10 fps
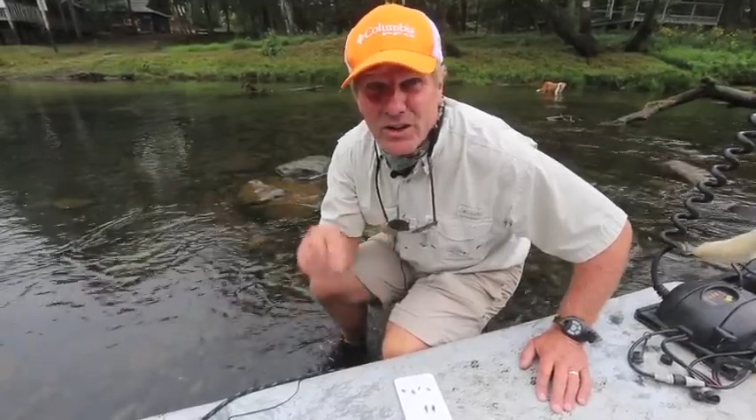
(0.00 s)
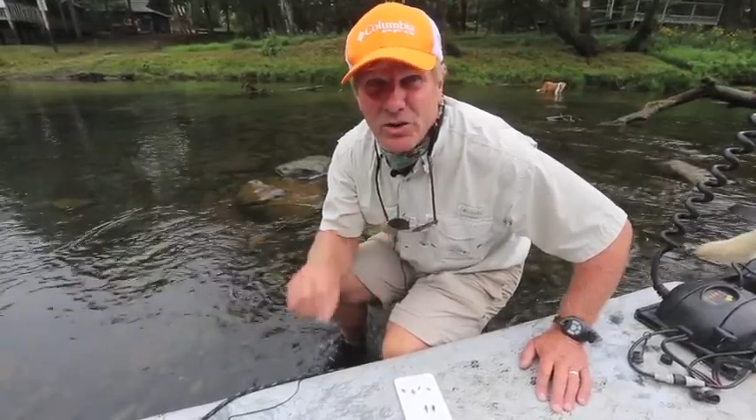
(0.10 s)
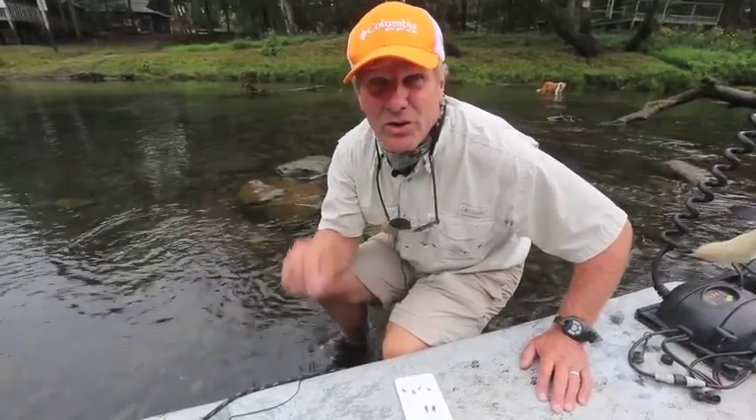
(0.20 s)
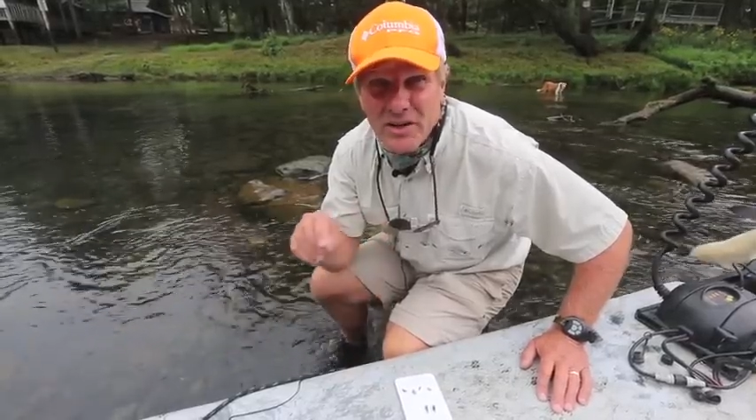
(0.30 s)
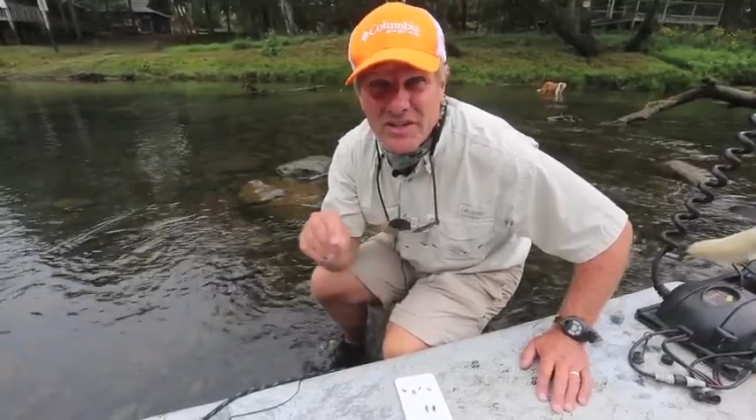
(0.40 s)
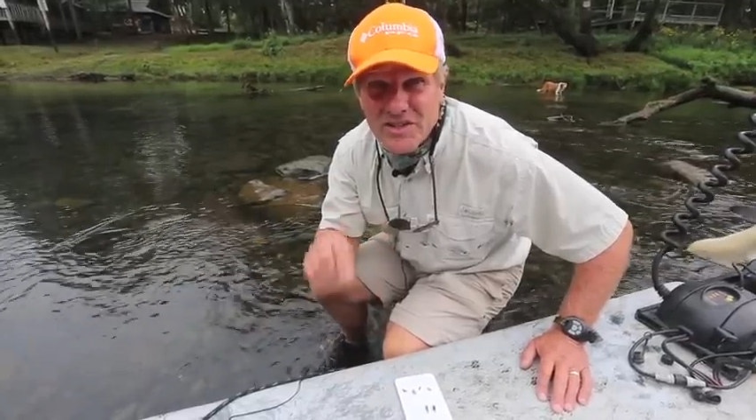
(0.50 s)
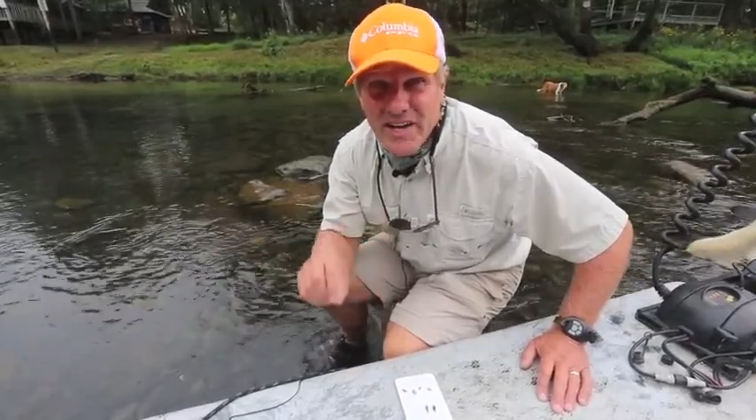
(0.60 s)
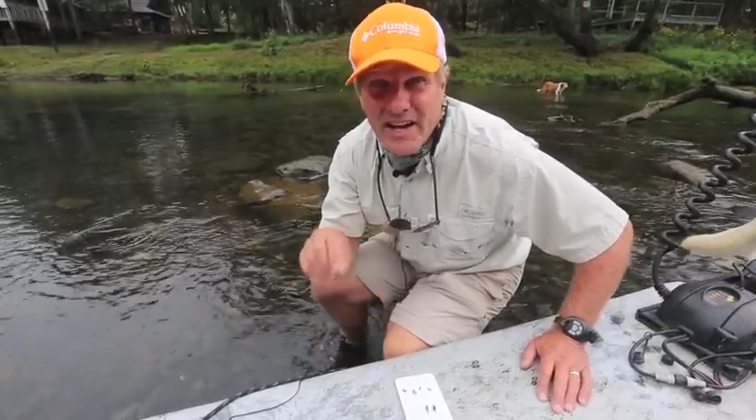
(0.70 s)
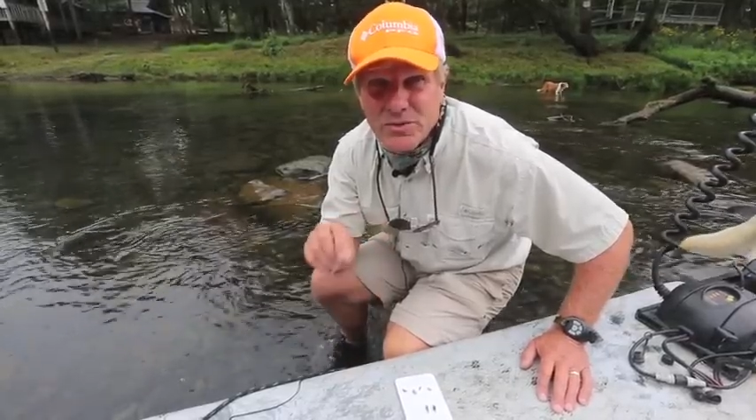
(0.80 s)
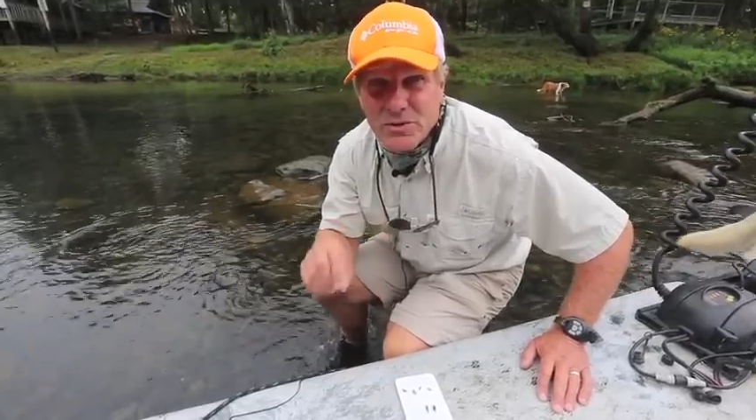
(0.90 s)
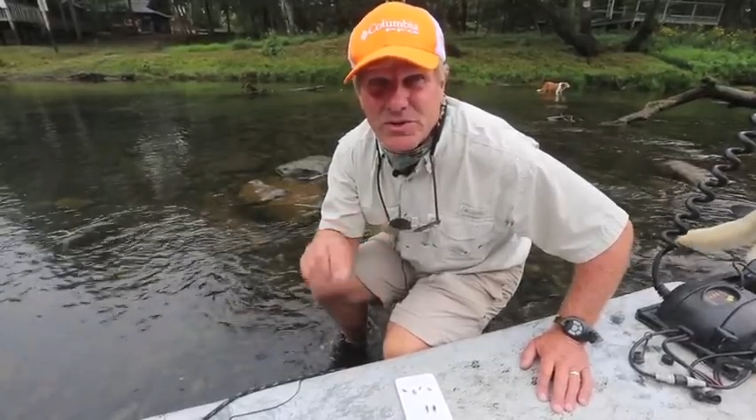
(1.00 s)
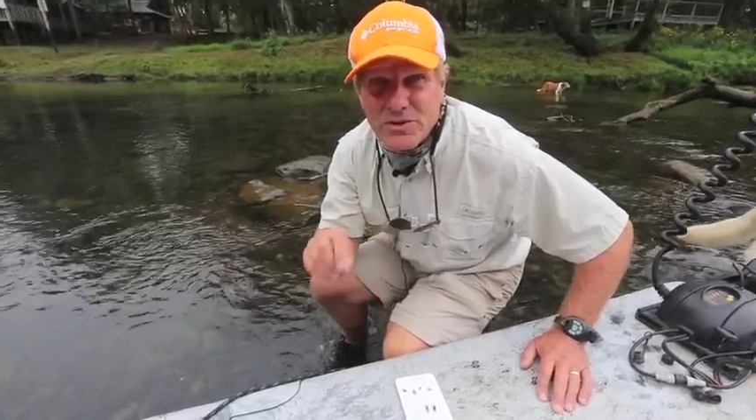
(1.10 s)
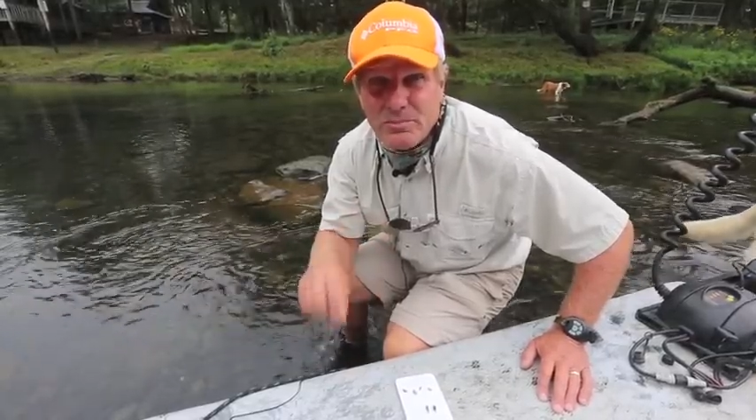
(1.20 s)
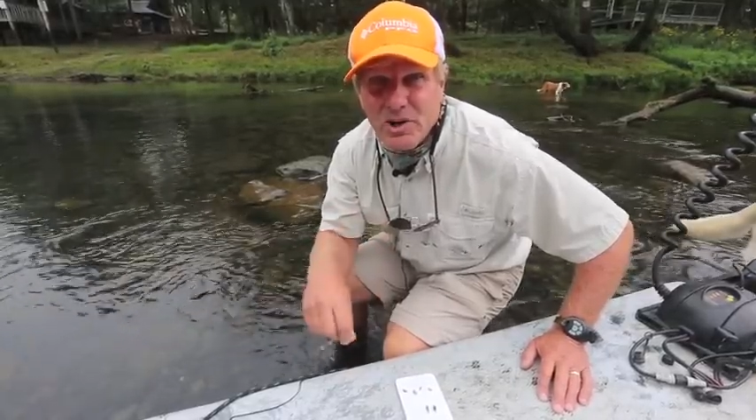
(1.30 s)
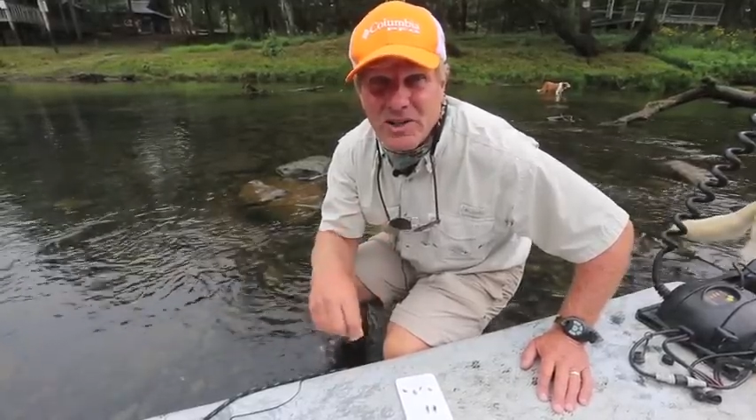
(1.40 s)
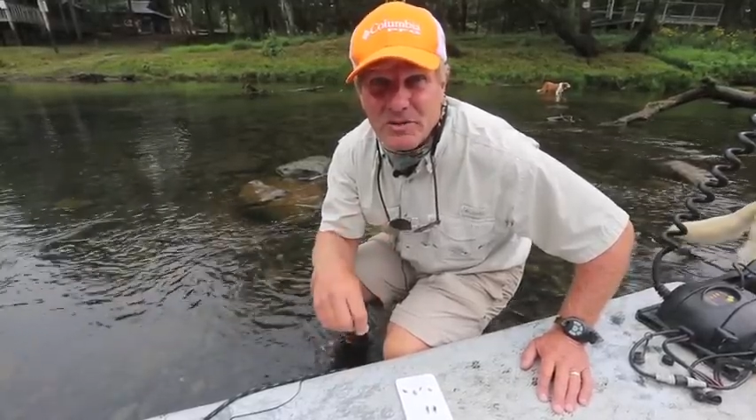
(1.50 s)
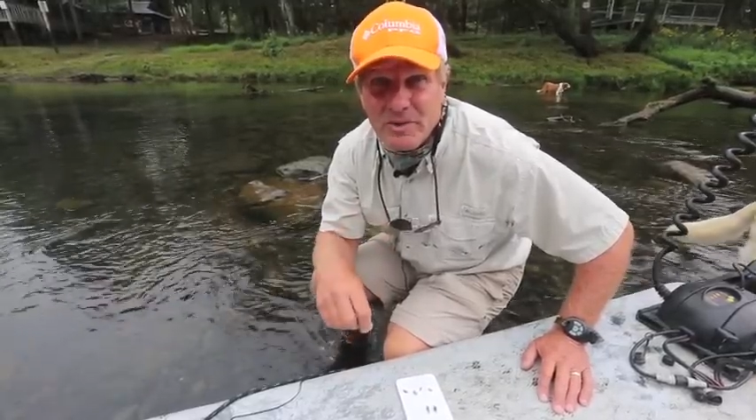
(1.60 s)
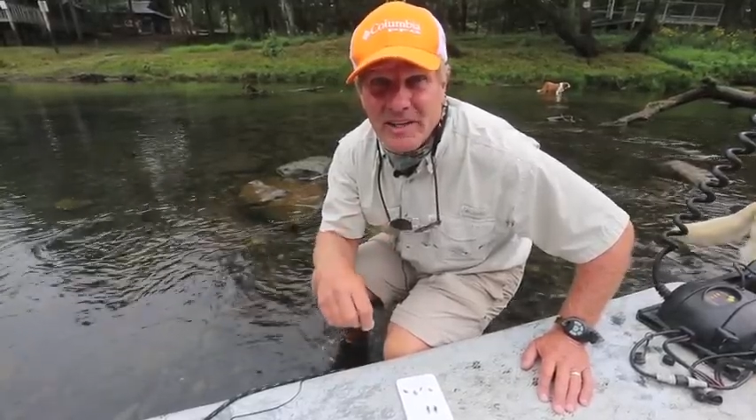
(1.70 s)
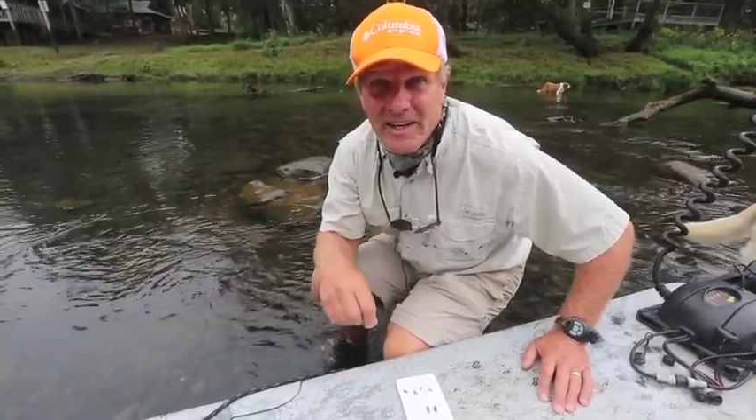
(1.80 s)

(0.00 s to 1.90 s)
it look as natural as you possibly